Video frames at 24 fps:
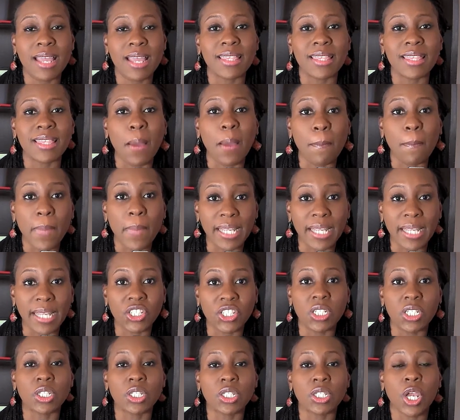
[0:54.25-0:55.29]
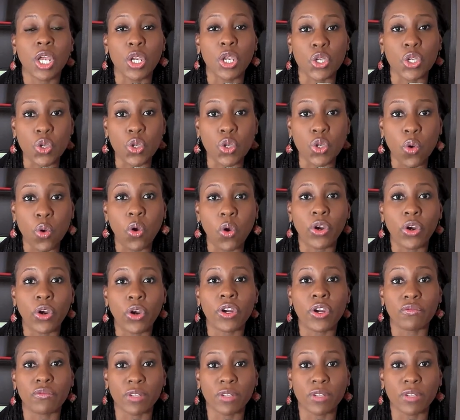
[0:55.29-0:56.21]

that matches your